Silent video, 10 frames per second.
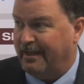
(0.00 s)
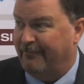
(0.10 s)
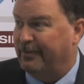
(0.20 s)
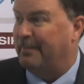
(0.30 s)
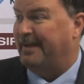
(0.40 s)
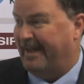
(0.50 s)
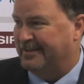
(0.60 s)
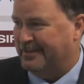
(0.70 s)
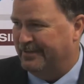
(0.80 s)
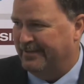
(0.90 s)
a flippant
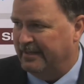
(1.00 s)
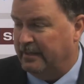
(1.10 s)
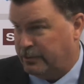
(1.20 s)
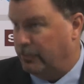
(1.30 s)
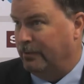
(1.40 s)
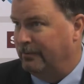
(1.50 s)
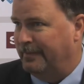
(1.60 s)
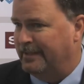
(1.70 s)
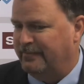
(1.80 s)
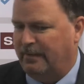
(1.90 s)
answer, right? It's true,
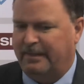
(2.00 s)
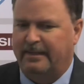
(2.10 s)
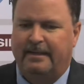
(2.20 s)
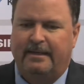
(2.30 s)
but it's flippant.